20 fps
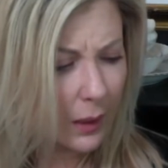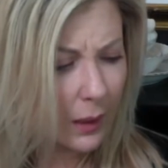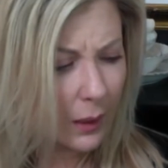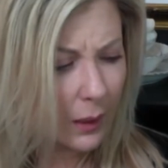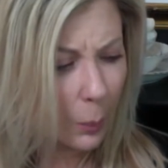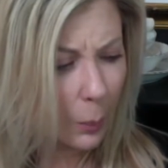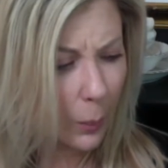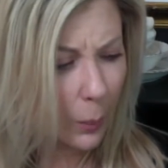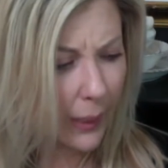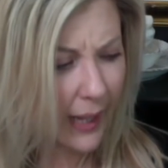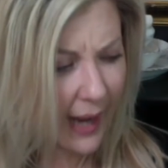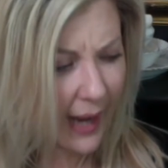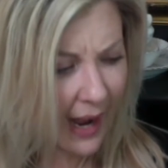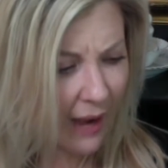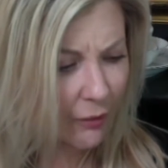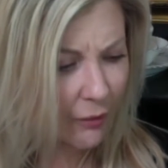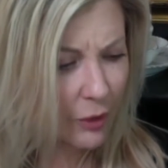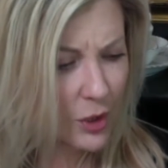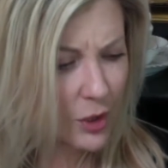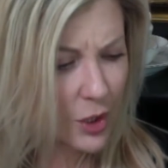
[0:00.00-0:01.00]
when I
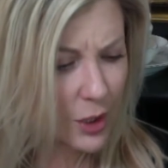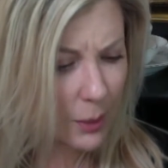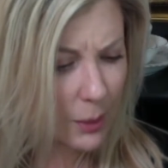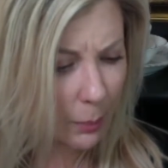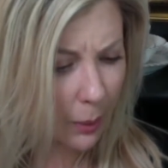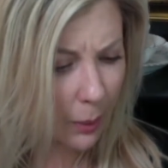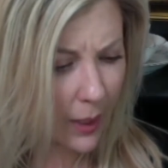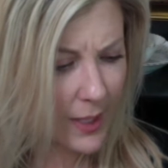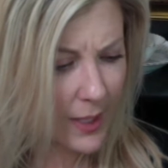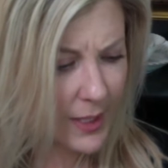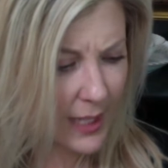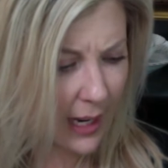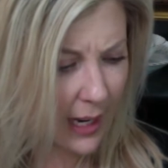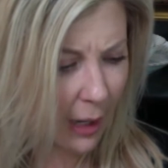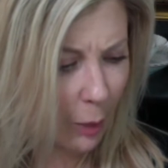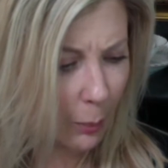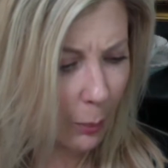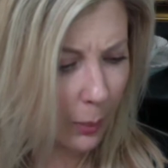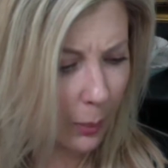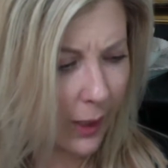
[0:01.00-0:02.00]
averaged the price
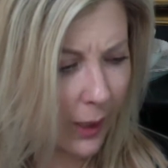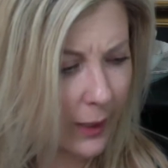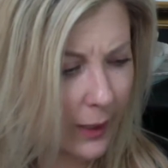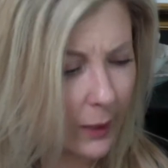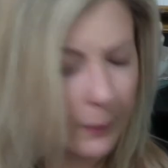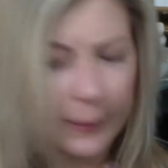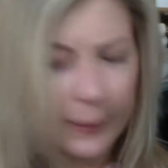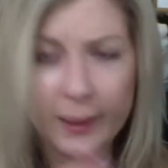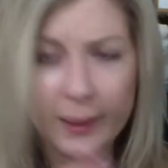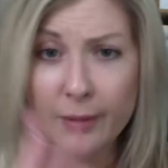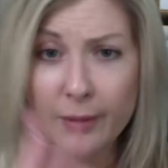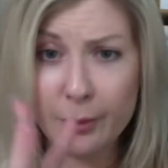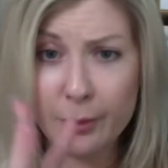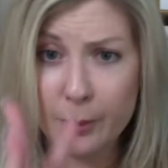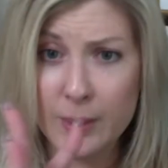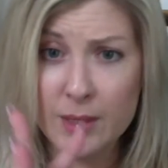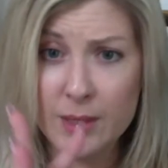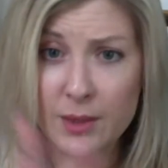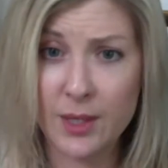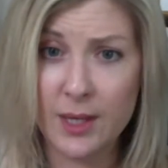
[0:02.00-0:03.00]
out per item, I got
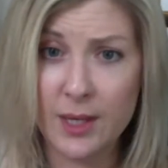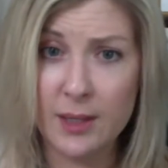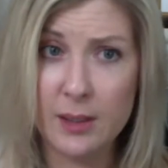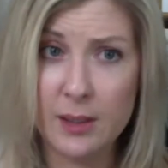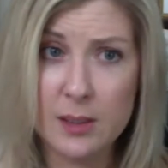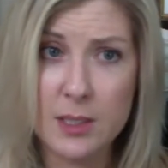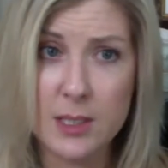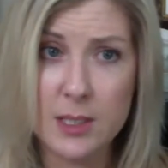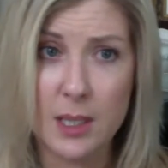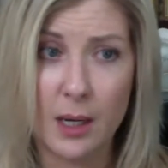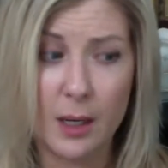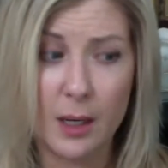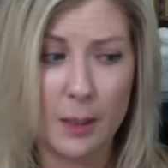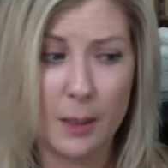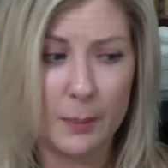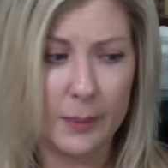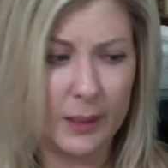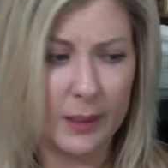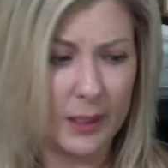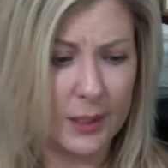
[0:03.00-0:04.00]
3 things.
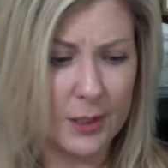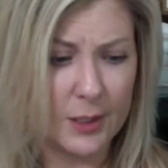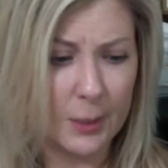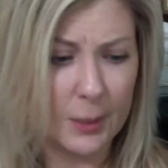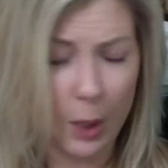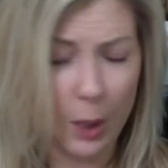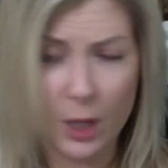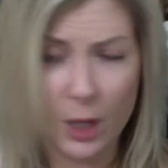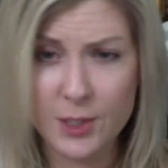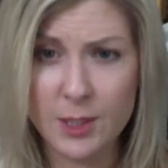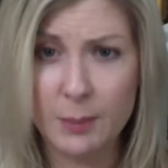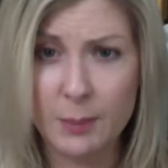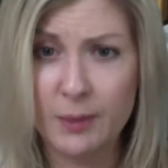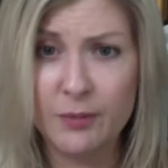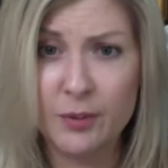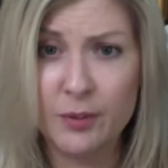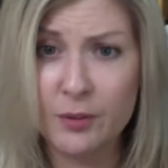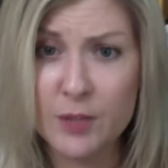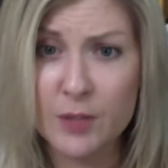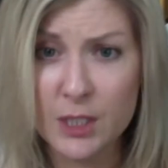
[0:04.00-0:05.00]
It ended up costing me
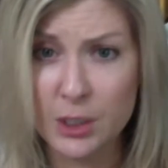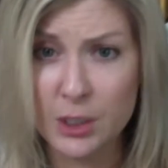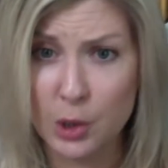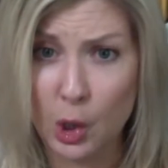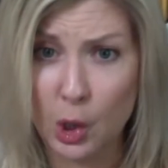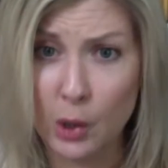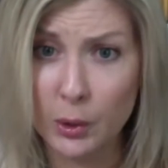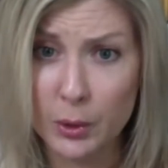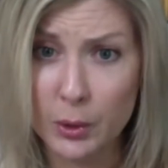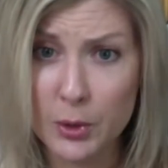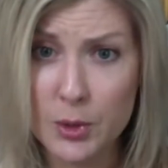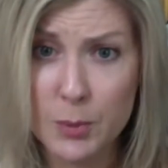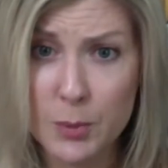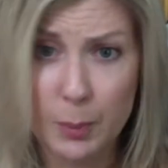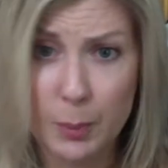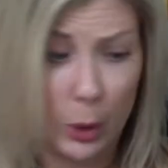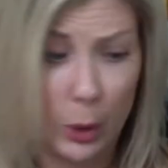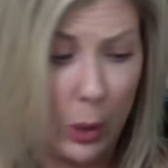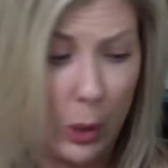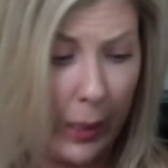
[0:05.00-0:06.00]
$15
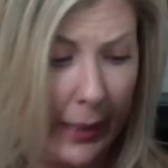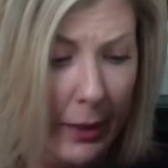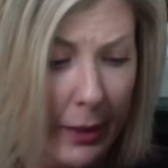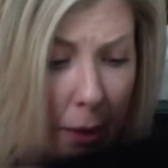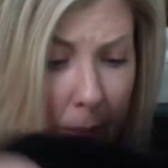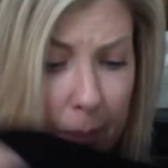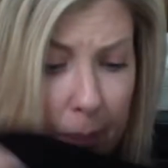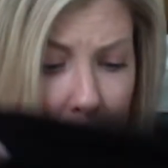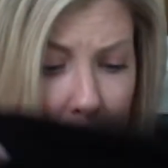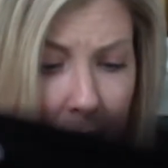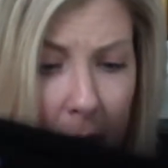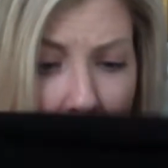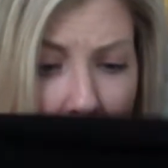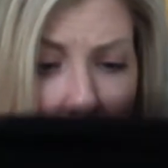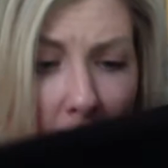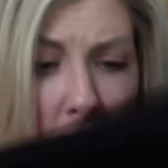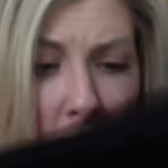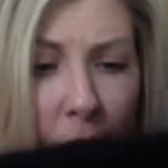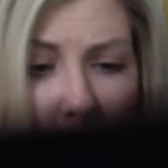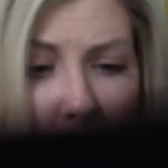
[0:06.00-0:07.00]
per item. First